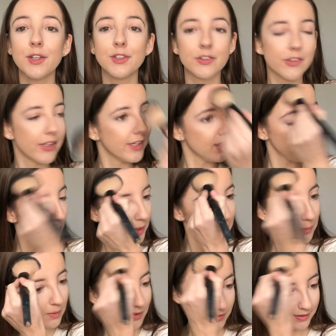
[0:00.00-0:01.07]
you're turning
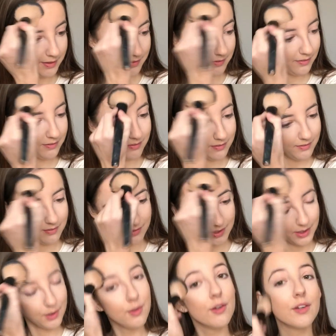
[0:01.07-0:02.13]
21. Like,
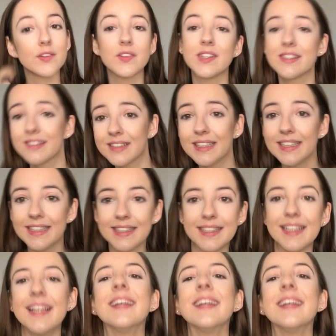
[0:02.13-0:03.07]
you look 16.